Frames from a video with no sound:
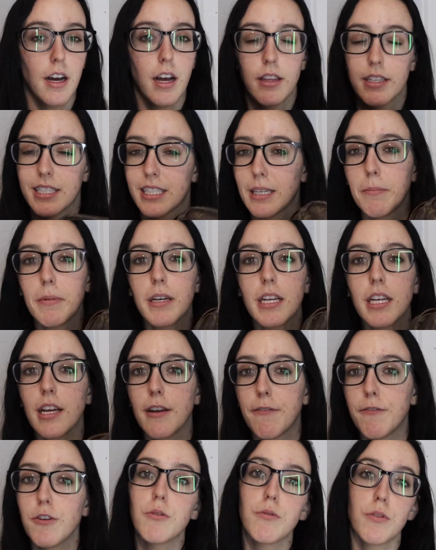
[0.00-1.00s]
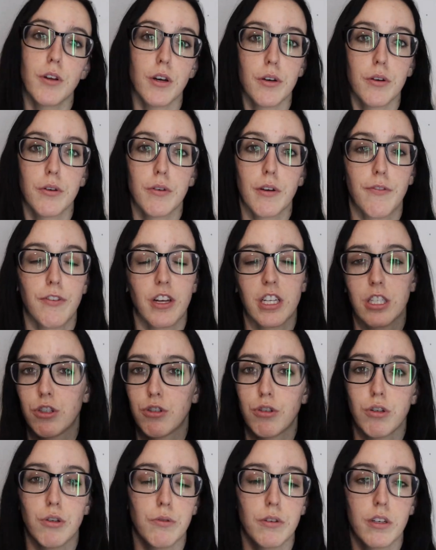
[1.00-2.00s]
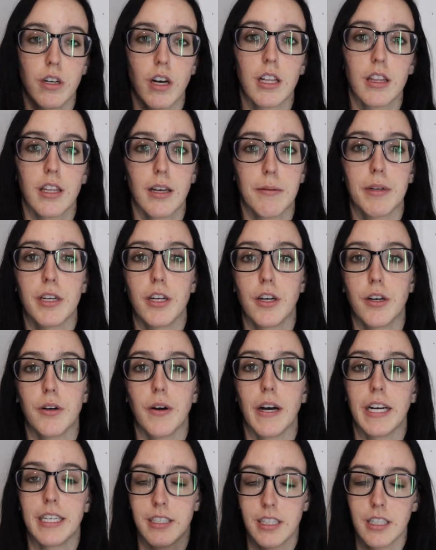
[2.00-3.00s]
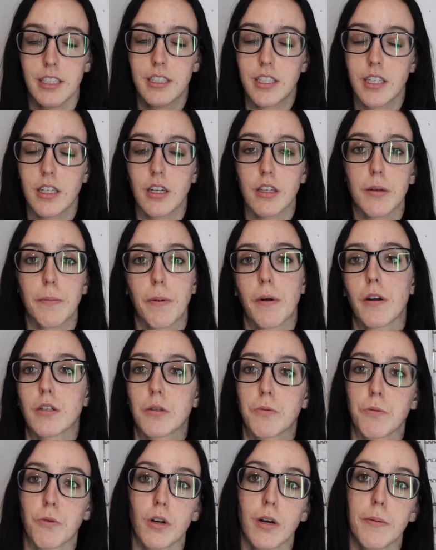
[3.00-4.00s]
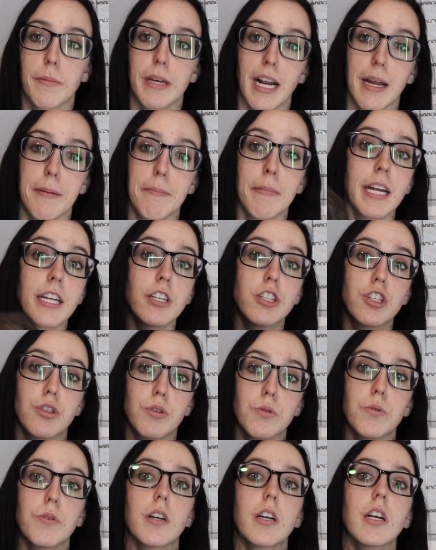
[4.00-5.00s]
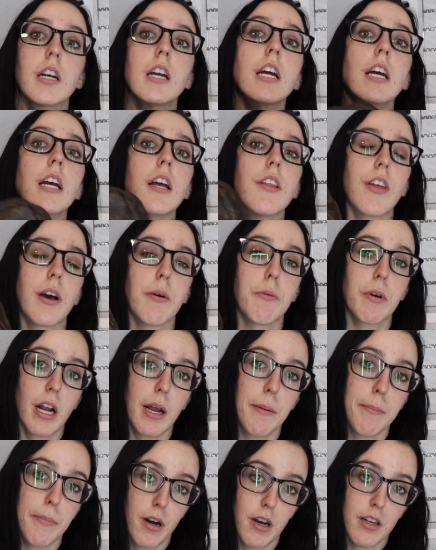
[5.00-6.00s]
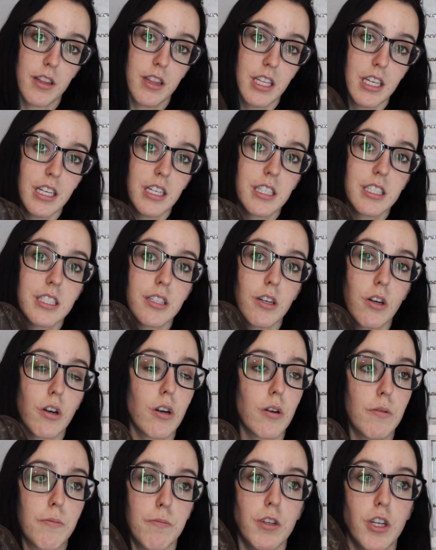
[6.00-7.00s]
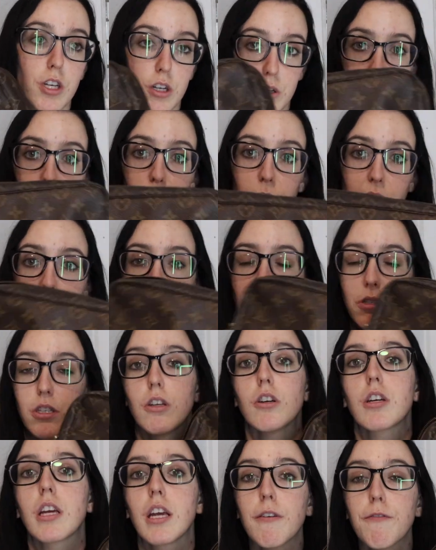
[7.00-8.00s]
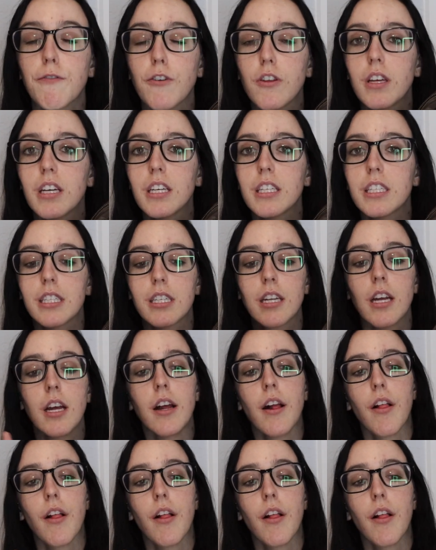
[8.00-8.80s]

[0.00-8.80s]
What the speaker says: And somebody, if you know if that's true or not, let me know. I did see it on the purse forum, and I made sure that when I bought this, or you know, when I was looking for this,